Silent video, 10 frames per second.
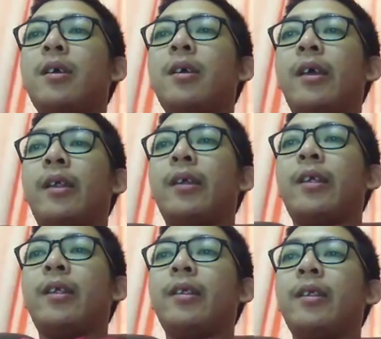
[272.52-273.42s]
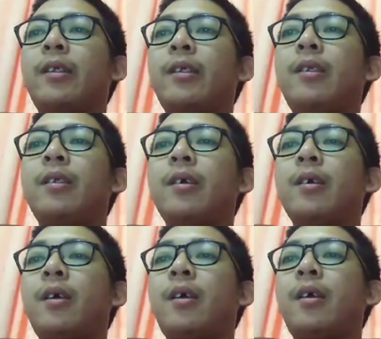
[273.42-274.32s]
and then
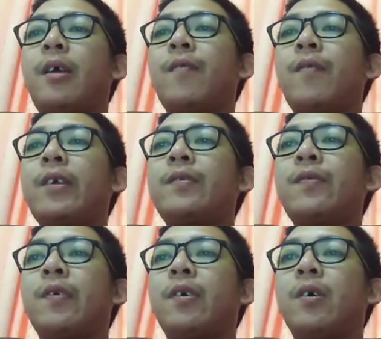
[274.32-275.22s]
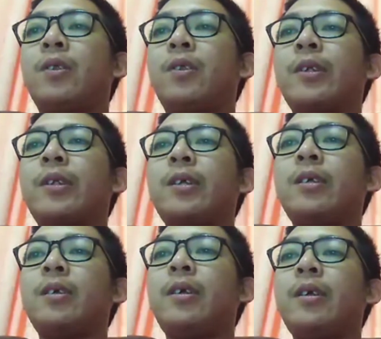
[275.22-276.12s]
average for 20
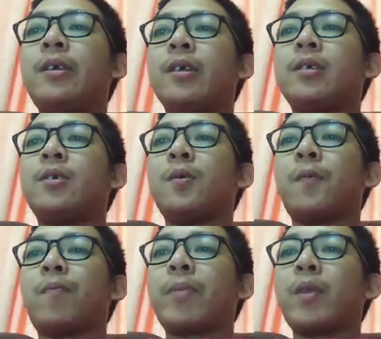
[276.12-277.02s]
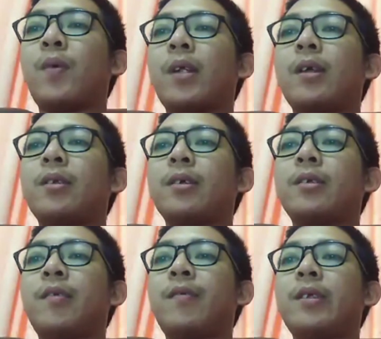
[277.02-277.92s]
degree is
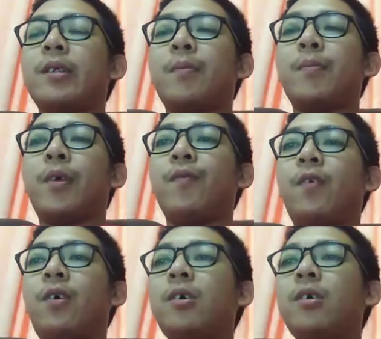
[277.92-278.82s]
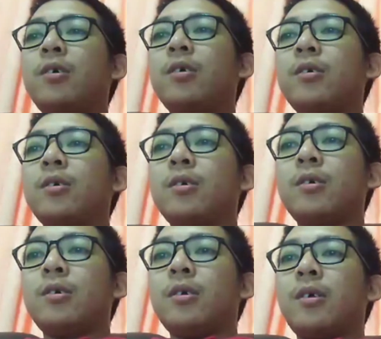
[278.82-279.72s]
179.4.
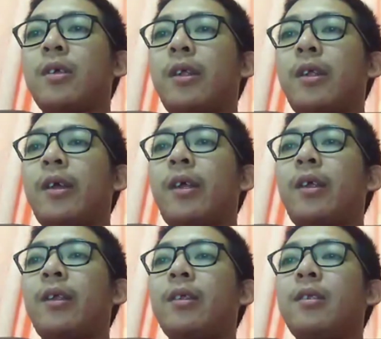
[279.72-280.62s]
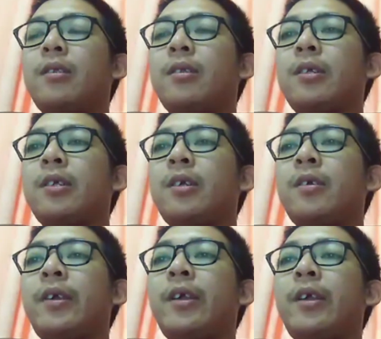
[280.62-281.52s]
Then 30
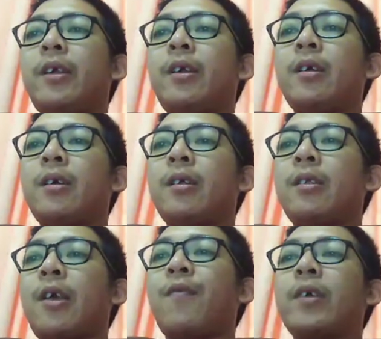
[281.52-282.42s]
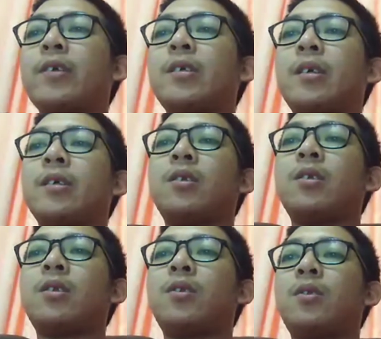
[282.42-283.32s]
degree, the average is
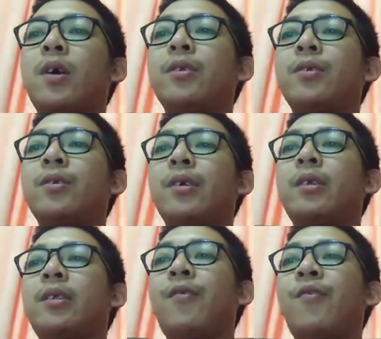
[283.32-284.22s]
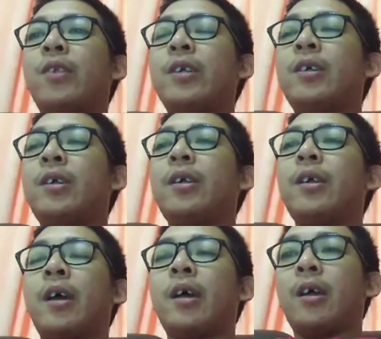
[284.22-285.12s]
234 degree.
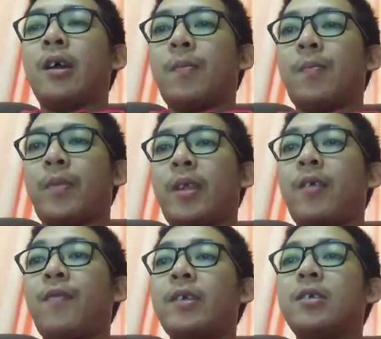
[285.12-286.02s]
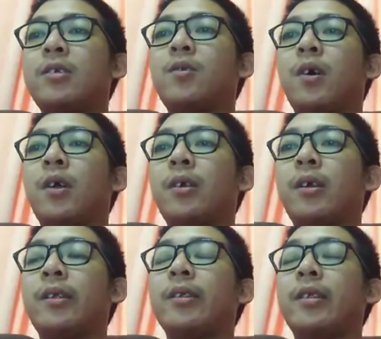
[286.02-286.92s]
The average is 234,